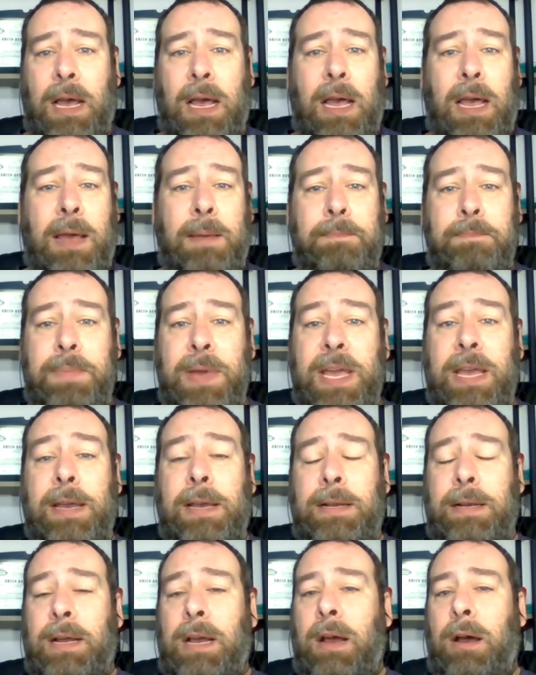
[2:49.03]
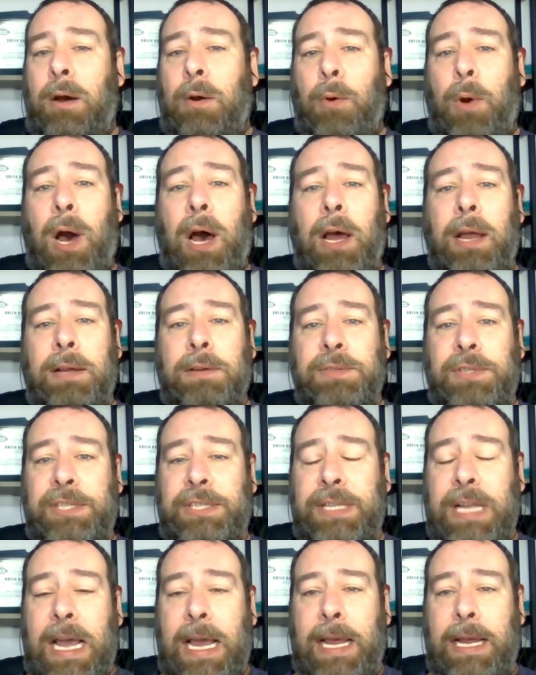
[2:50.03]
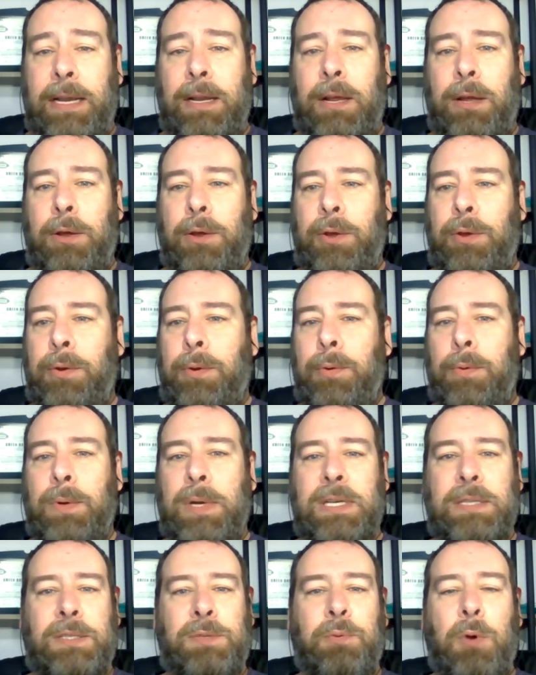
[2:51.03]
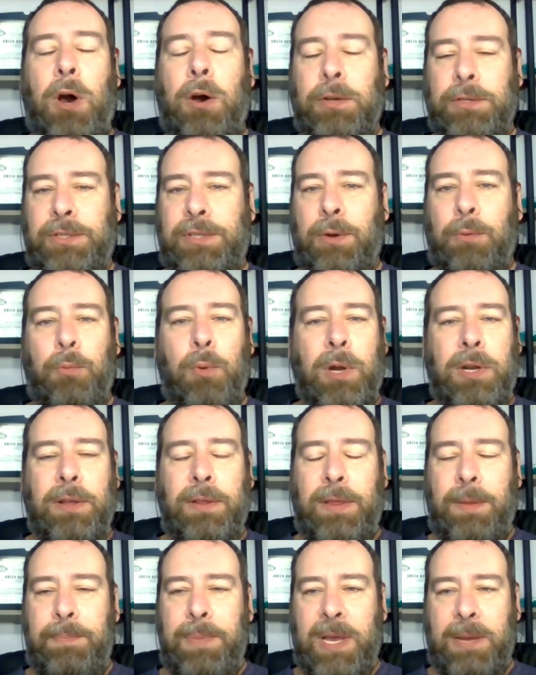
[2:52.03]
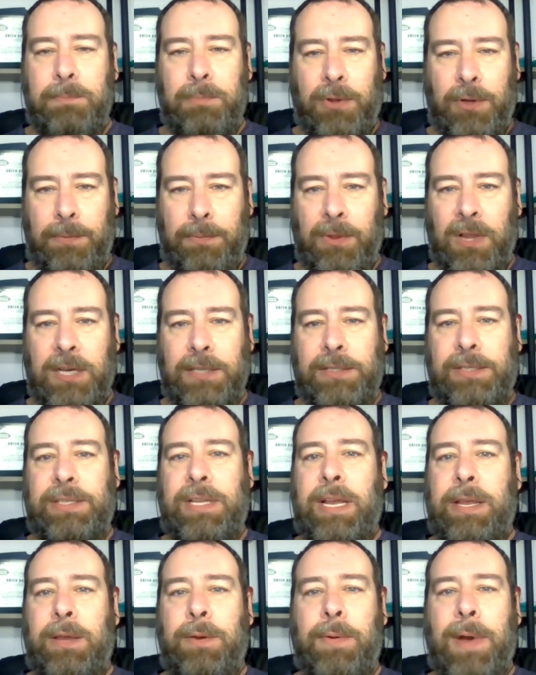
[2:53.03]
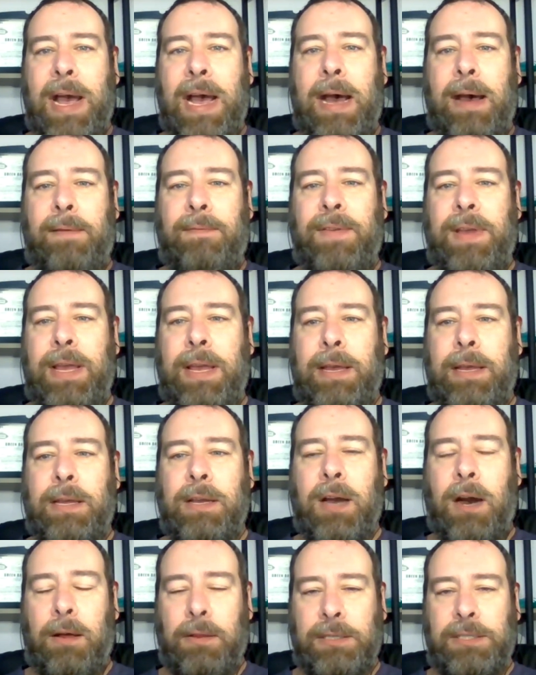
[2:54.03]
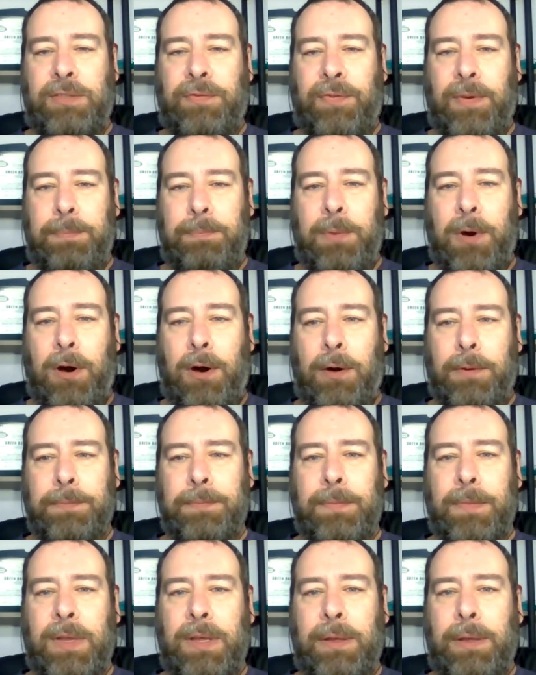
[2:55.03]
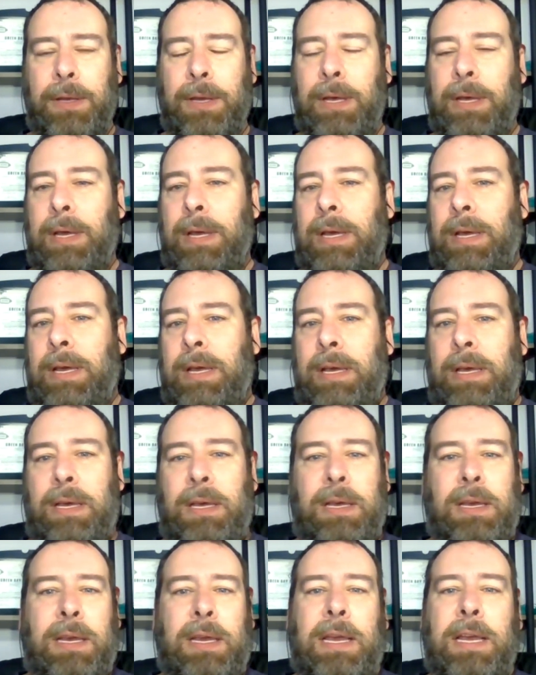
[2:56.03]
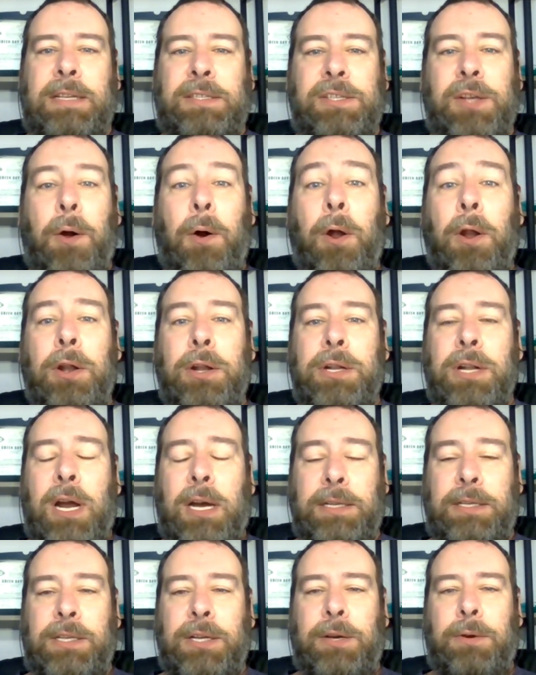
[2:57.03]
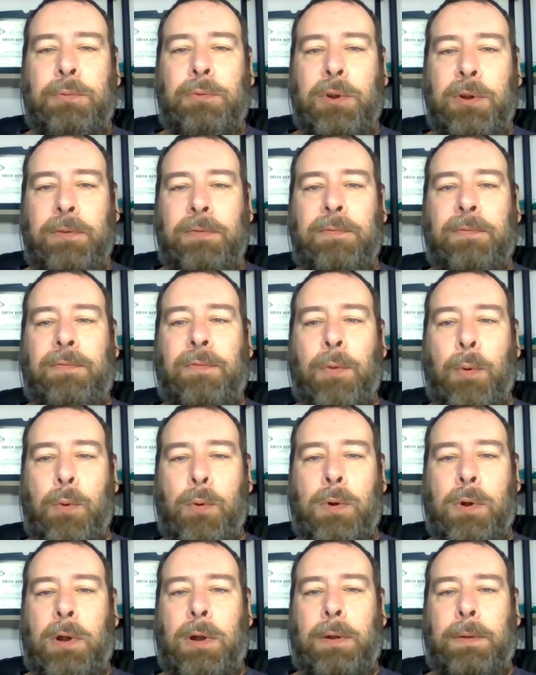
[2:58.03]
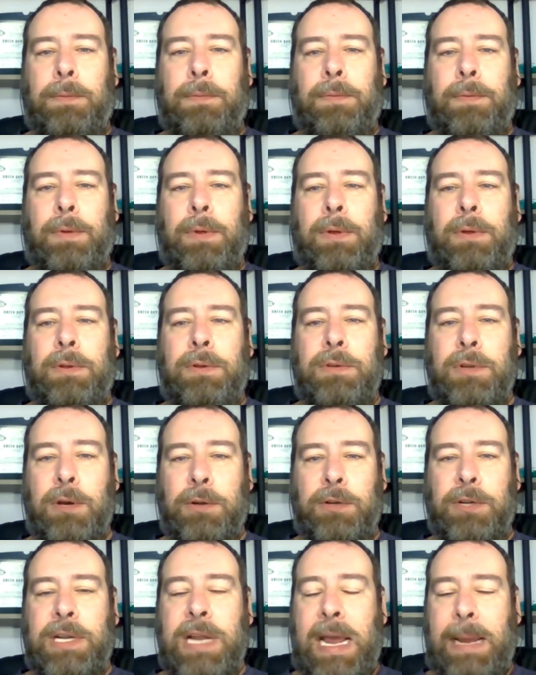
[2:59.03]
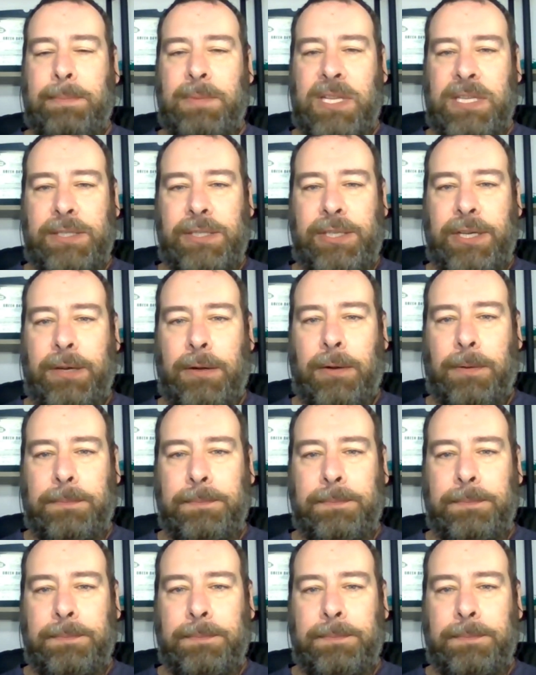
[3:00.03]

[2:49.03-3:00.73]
And be it Ohio State, who is also one of the big blue bloods that you have in college football, it's hard not to root for Notre Dame this year.